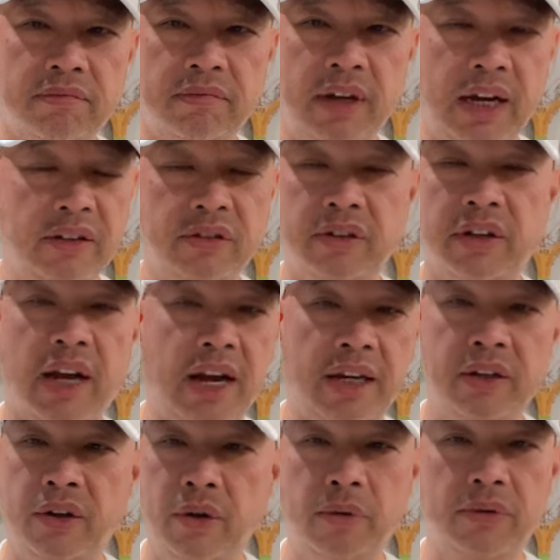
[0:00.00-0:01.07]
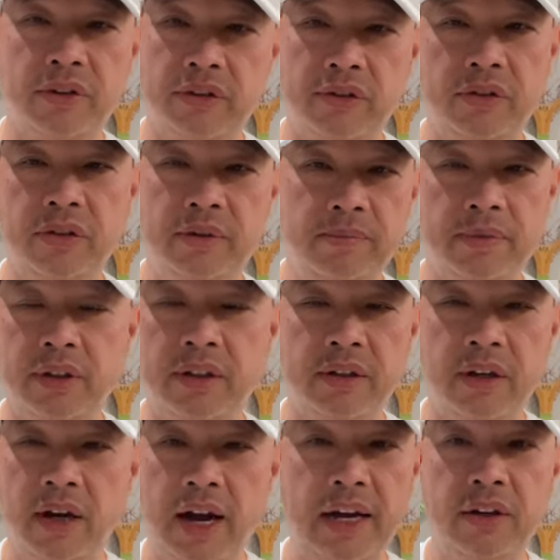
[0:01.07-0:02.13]
Actually, I know this could be.
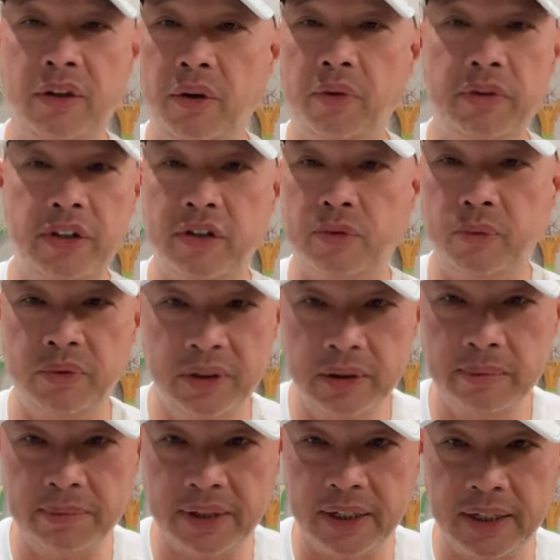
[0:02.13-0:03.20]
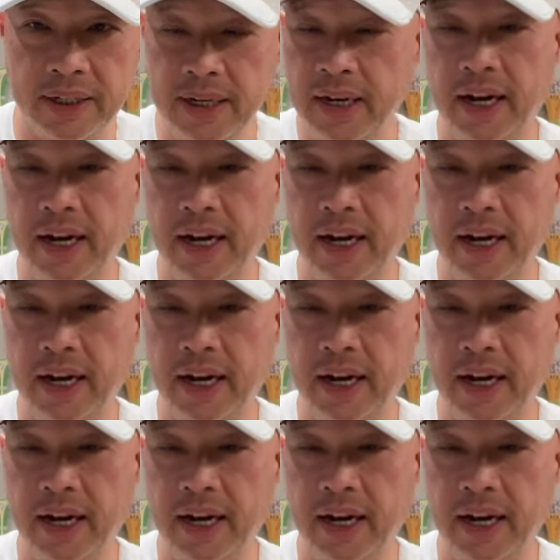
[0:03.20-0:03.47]
I know this will be.